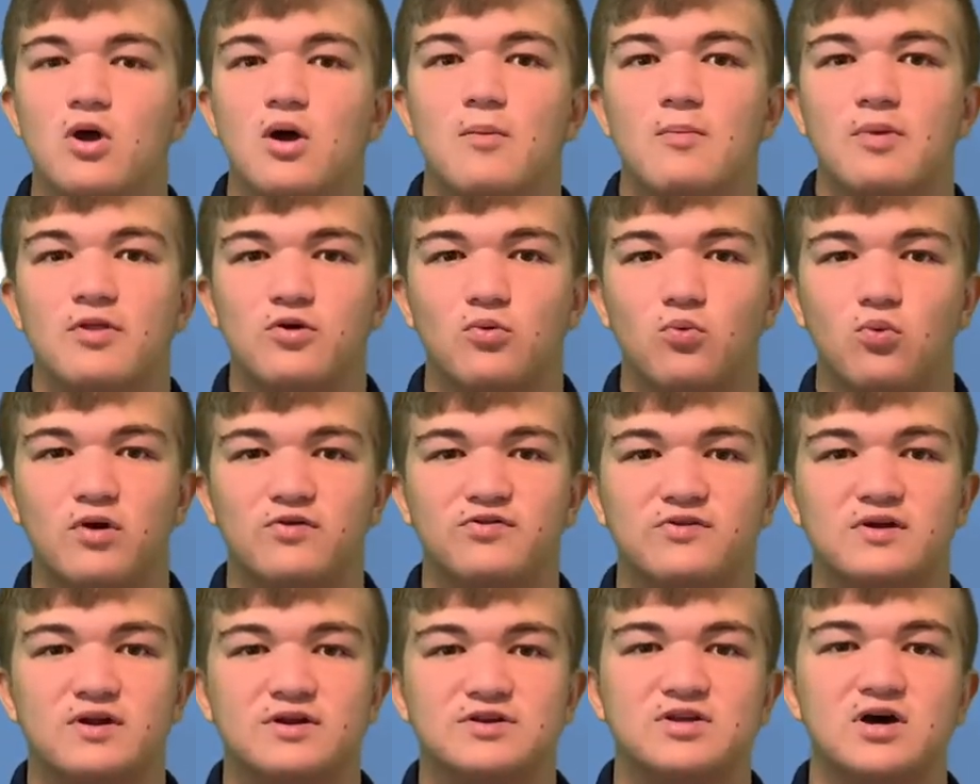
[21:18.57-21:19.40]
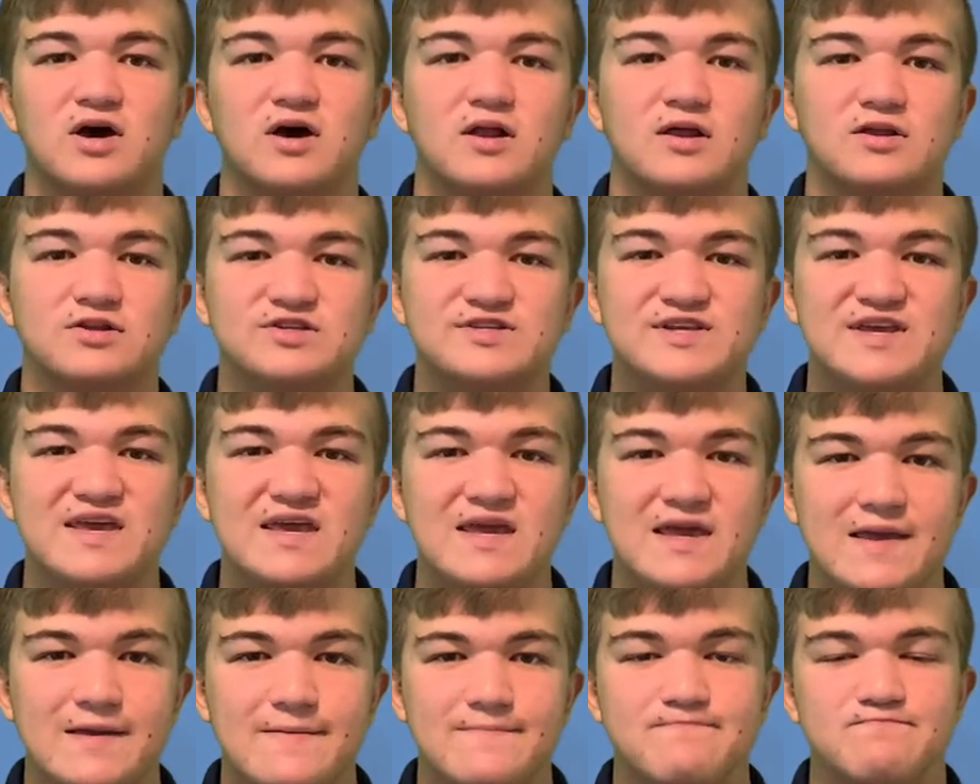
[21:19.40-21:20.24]
But there wasn't a ton of
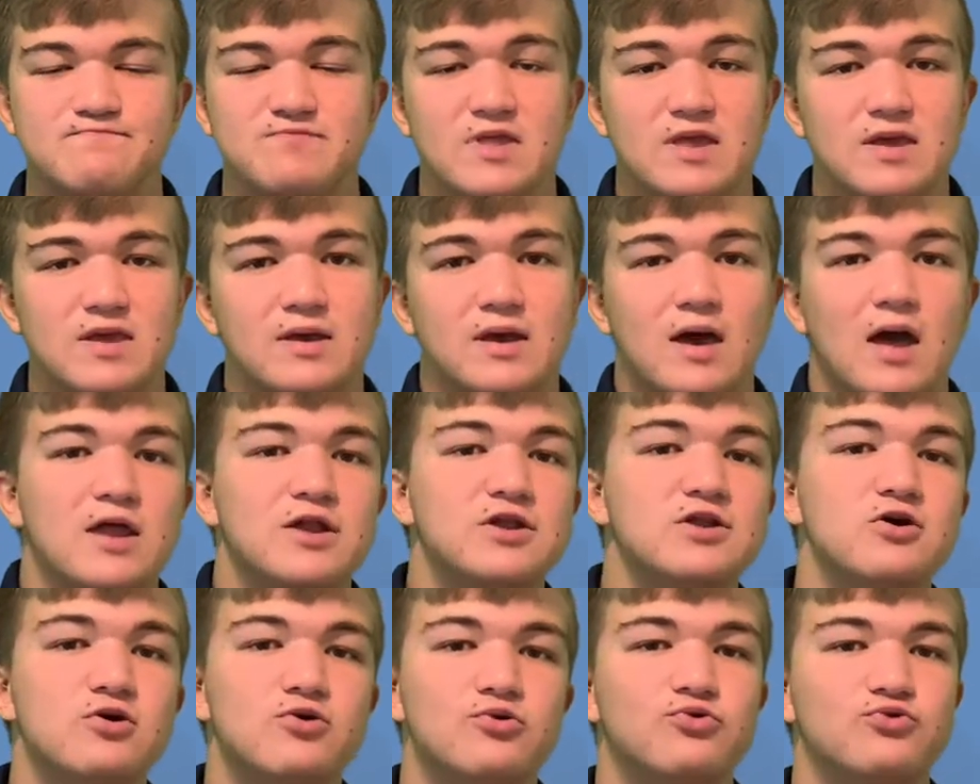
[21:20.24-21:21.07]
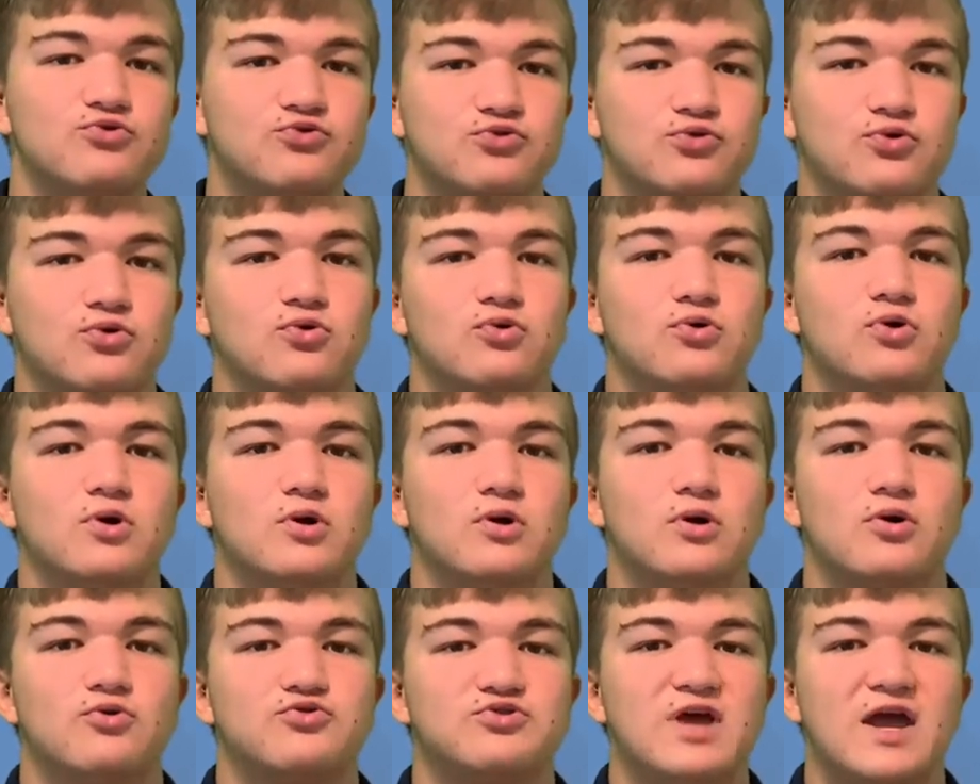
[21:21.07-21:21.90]
team news or
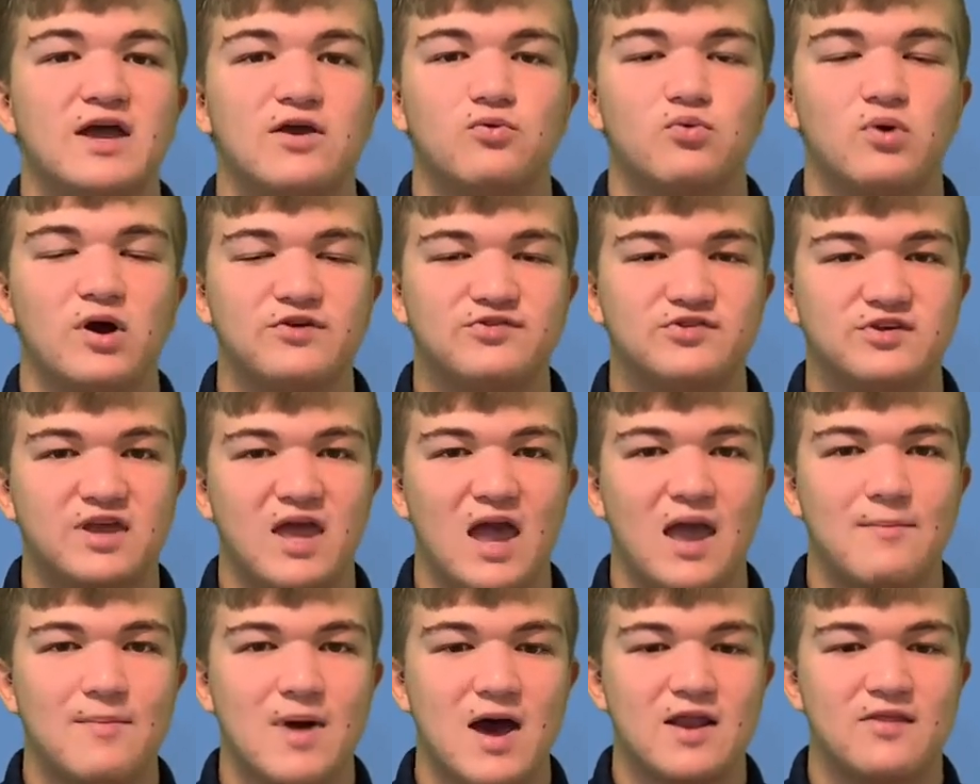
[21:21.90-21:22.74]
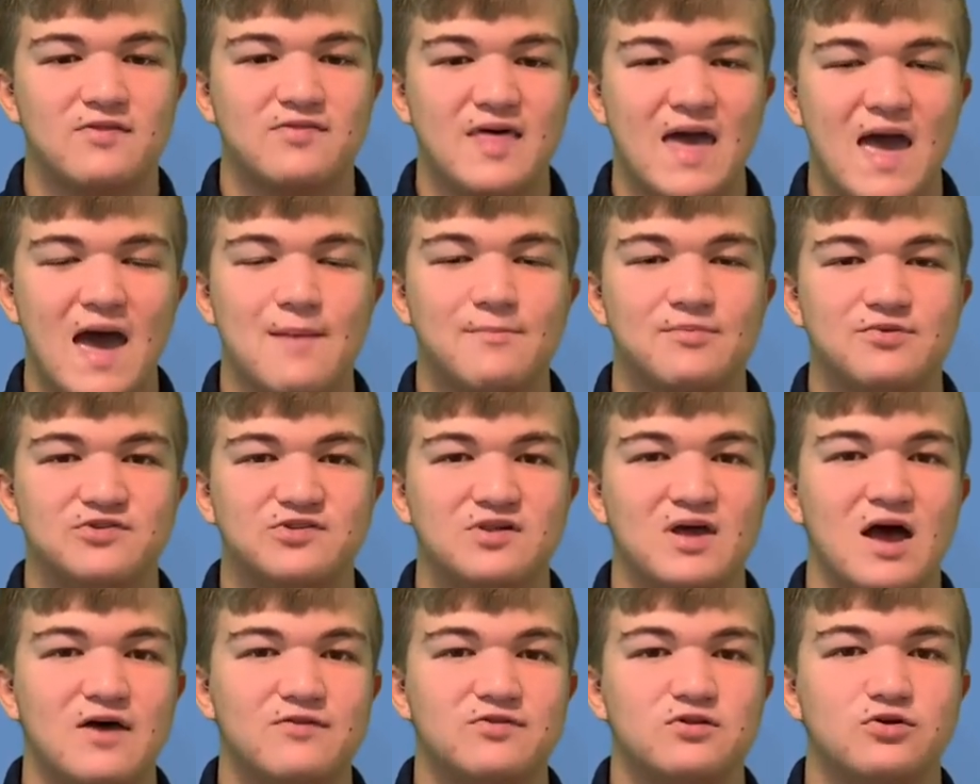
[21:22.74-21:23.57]
takeaways that came out of that
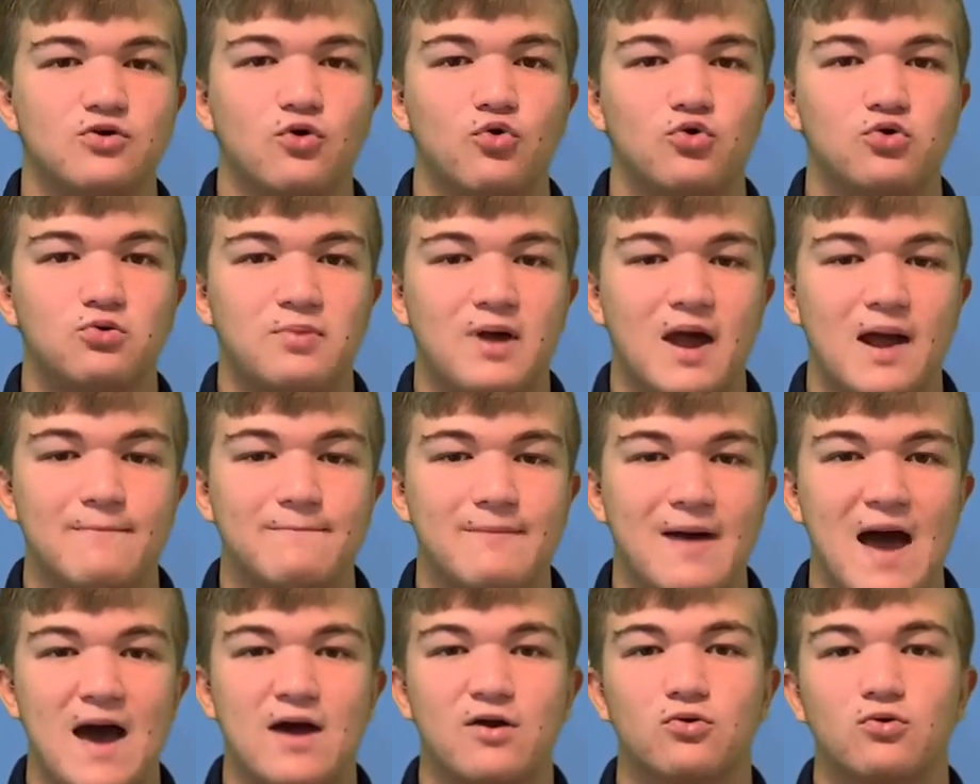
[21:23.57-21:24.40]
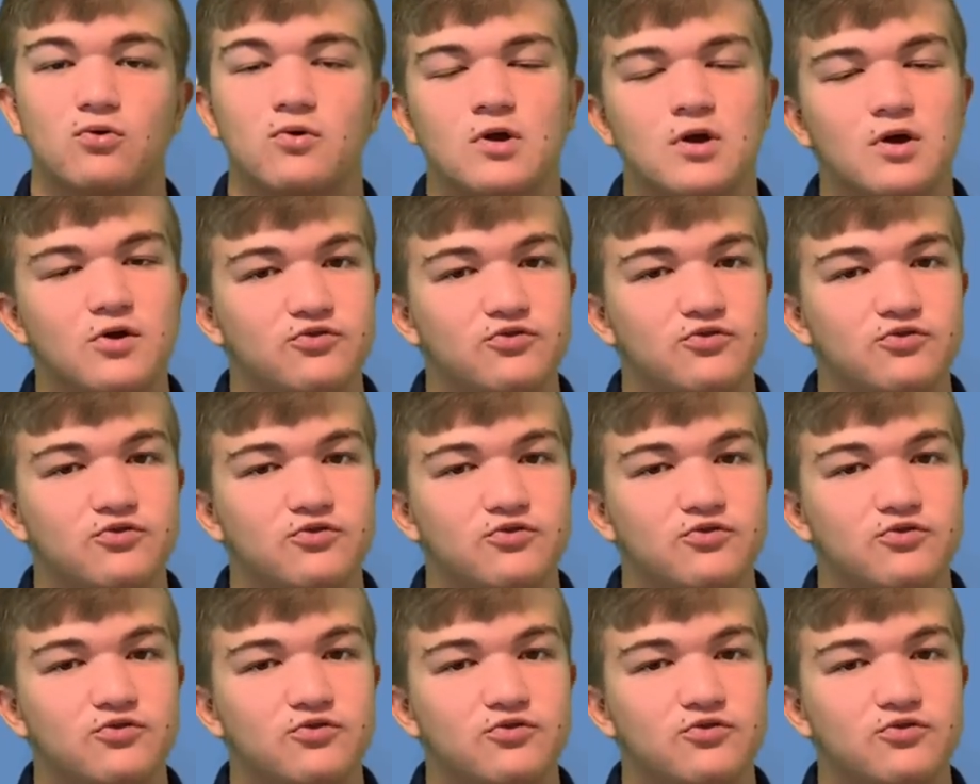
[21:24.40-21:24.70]
besides the quarterback battle.